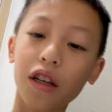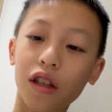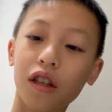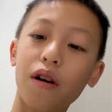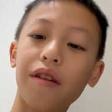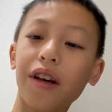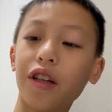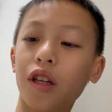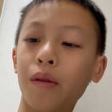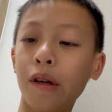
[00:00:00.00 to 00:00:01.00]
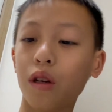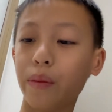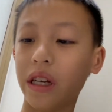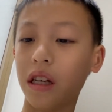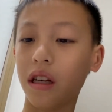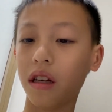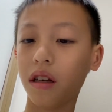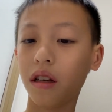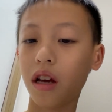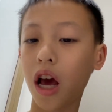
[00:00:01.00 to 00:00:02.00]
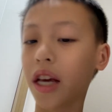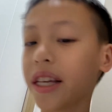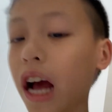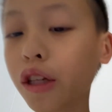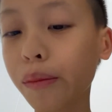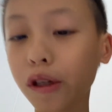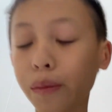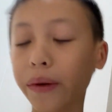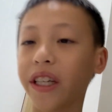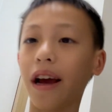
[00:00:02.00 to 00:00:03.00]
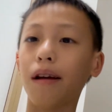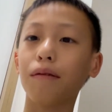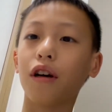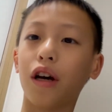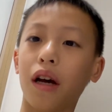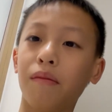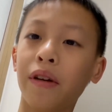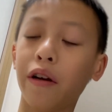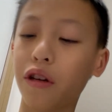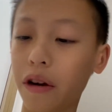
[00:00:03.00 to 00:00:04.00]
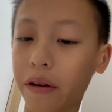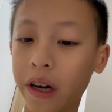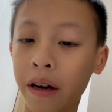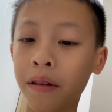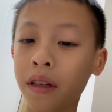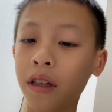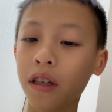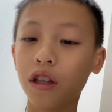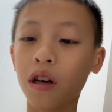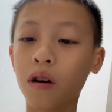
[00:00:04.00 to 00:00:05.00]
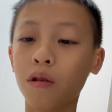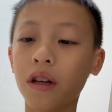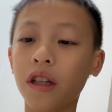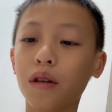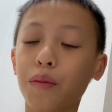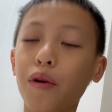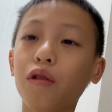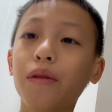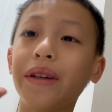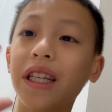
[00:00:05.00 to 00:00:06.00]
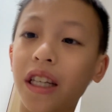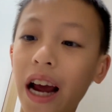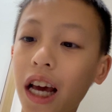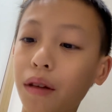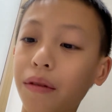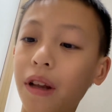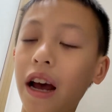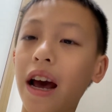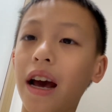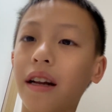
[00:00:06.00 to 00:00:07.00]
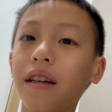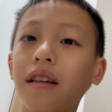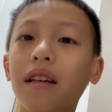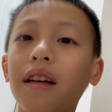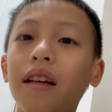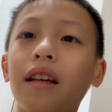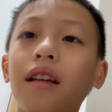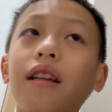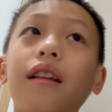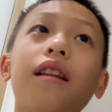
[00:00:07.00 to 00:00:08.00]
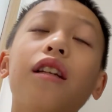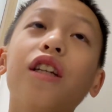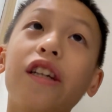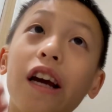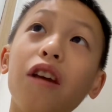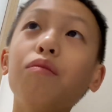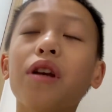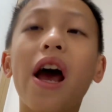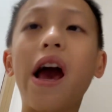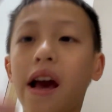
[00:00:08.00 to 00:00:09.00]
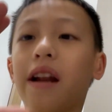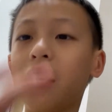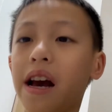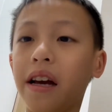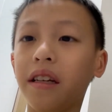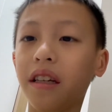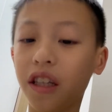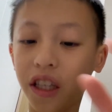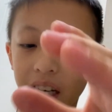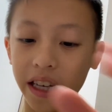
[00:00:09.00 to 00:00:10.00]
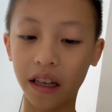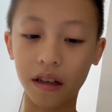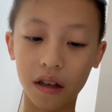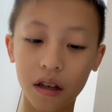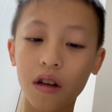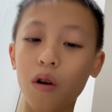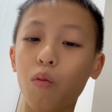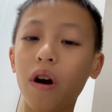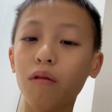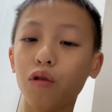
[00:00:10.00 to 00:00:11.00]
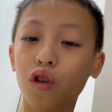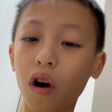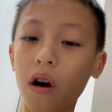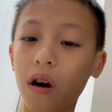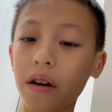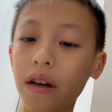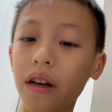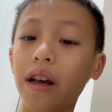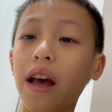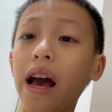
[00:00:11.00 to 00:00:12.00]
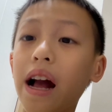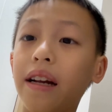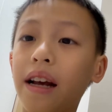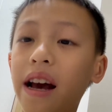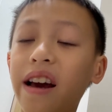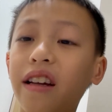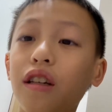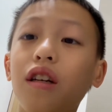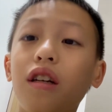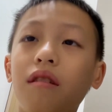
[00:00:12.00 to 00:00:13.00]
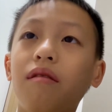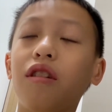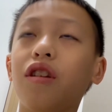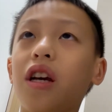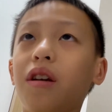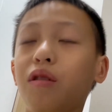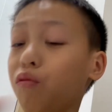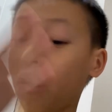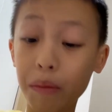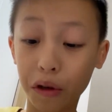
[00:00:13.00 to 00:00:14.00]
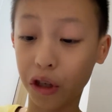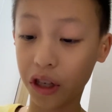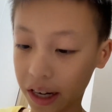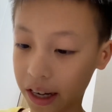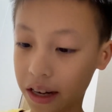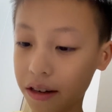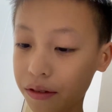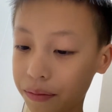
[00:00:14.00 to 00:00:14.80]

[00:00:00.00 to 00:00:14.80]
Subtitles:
So I think it's supposed to be, yeah, it's supposed to be James. Okay, I'm very sorry right now. So it's supposed to be James that had, James had chicken, while John had, let's say, rubber chicken,